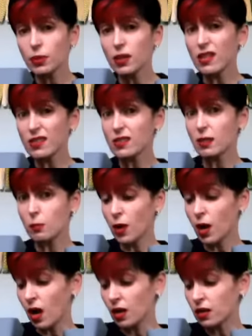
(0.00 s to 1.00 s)
plus the
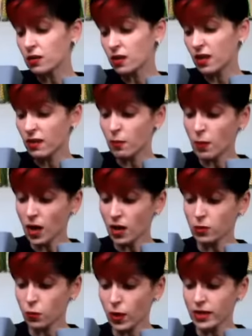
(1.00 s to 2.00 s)
box. And the
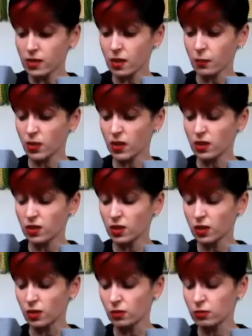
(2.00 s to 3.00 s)
box weighs something
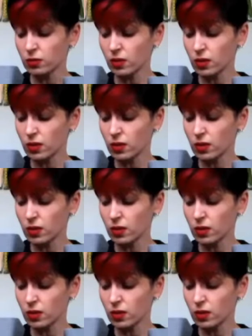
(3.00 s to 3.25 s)
too.